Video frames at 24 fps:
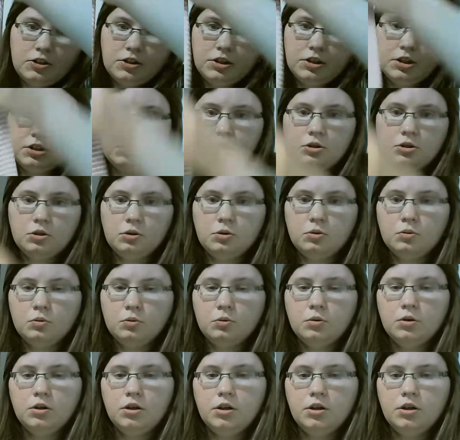just need to
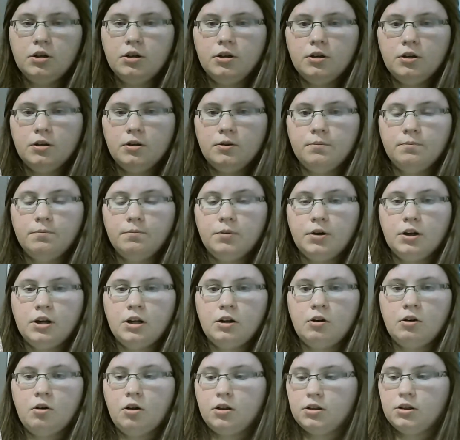put
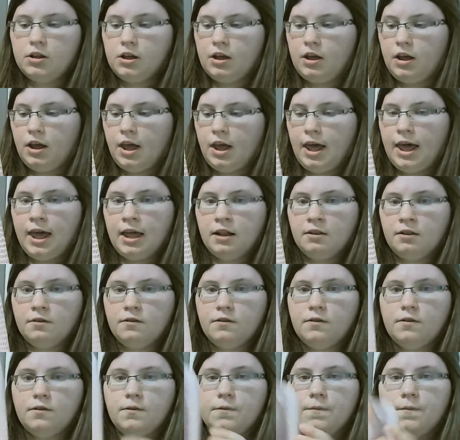in all the
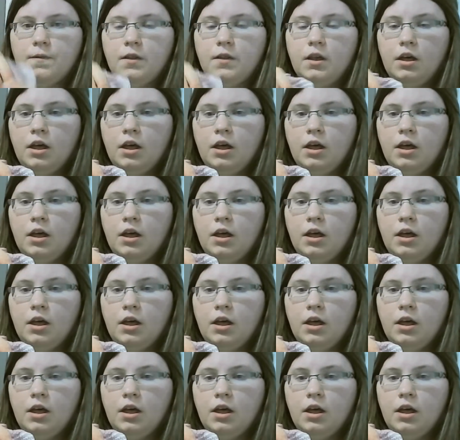ends,